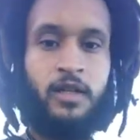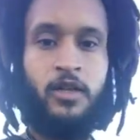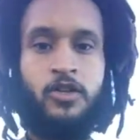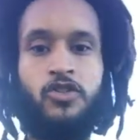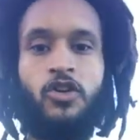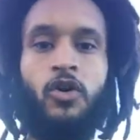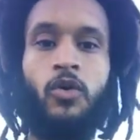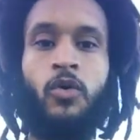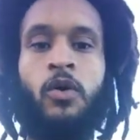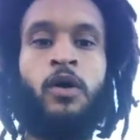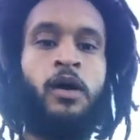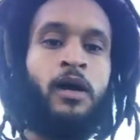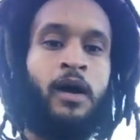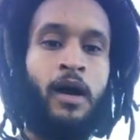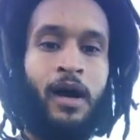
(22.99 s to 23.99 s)
so
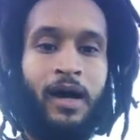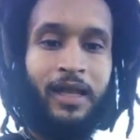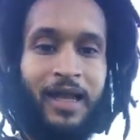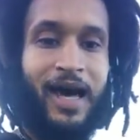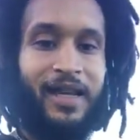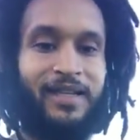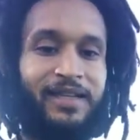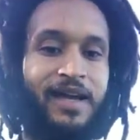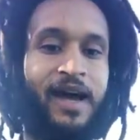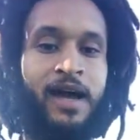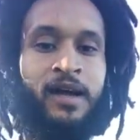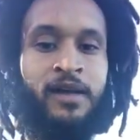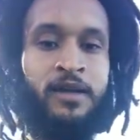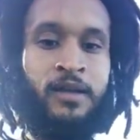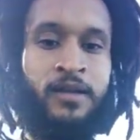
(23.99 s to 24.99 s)
a lot of
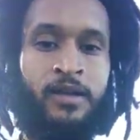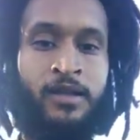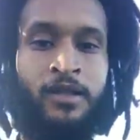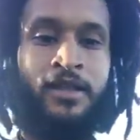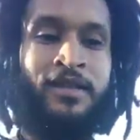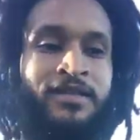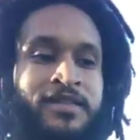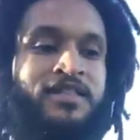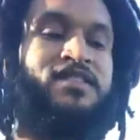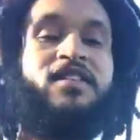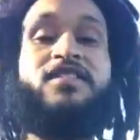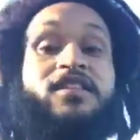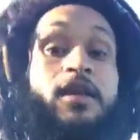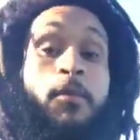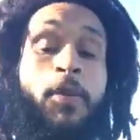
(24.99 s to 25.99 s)
y'all, this
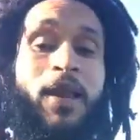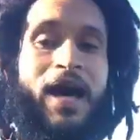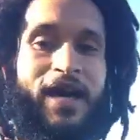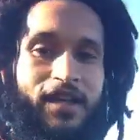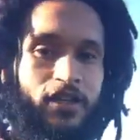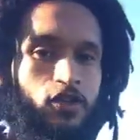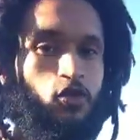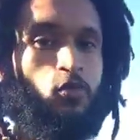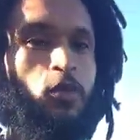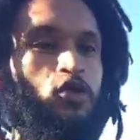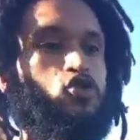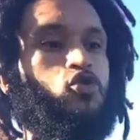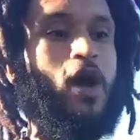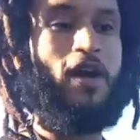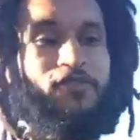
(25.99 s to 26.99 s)
doesn't apply to you,
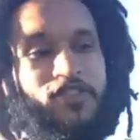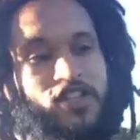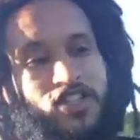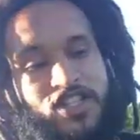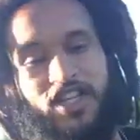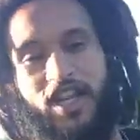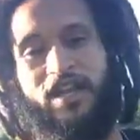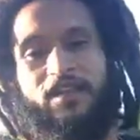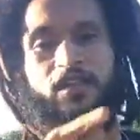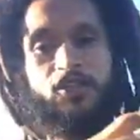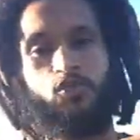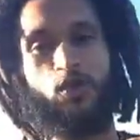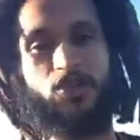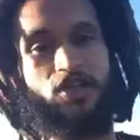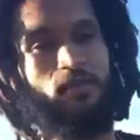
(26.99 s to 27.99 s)
but you have to share this
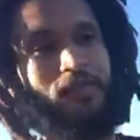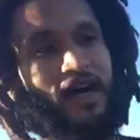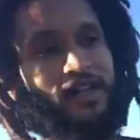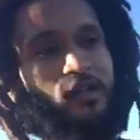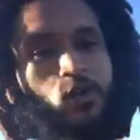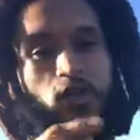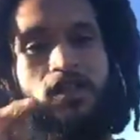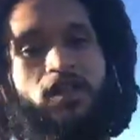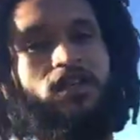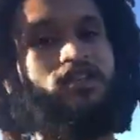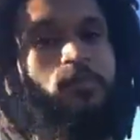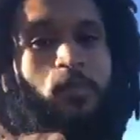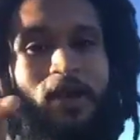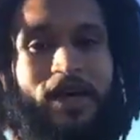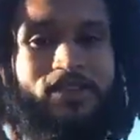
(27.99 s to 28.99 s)
with somebody who it does
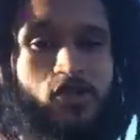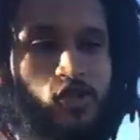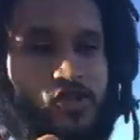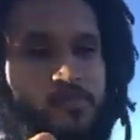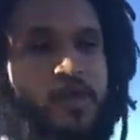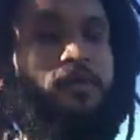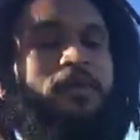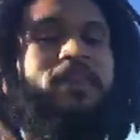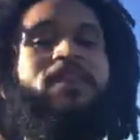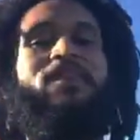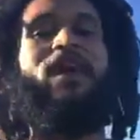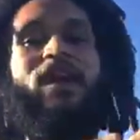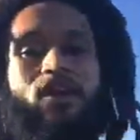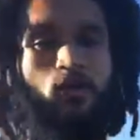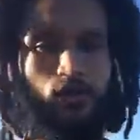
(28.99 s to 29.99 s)
apply to, because maybe
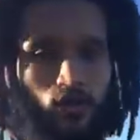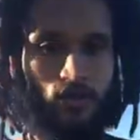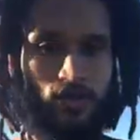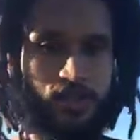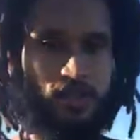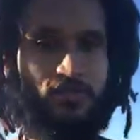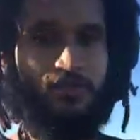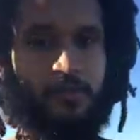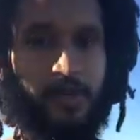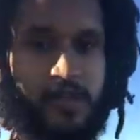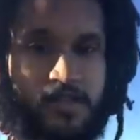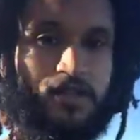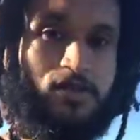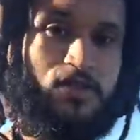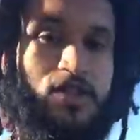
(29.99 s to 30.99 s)
they don't know this
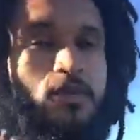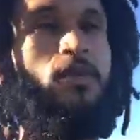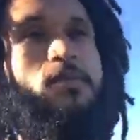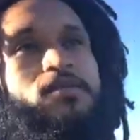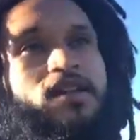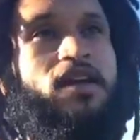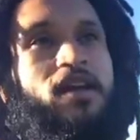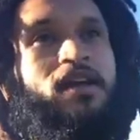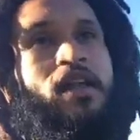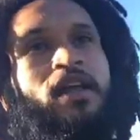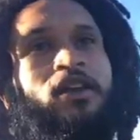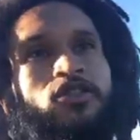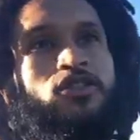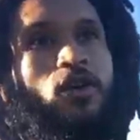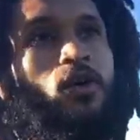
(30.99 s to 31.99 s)
information. You see what I'm saying?
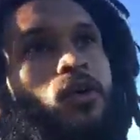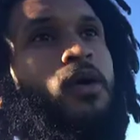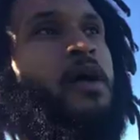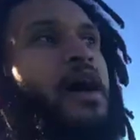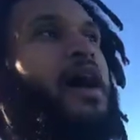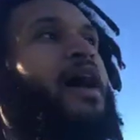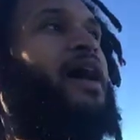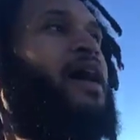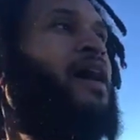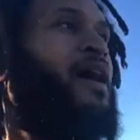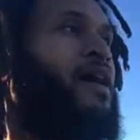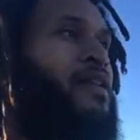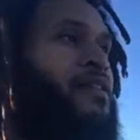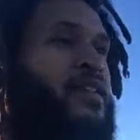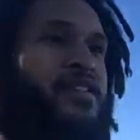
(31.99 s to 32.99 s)
So
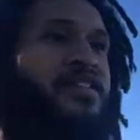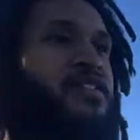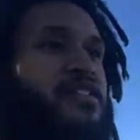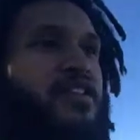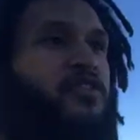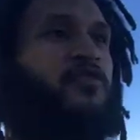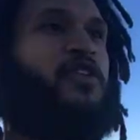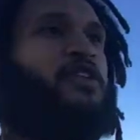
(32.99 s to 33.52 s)
this is just for,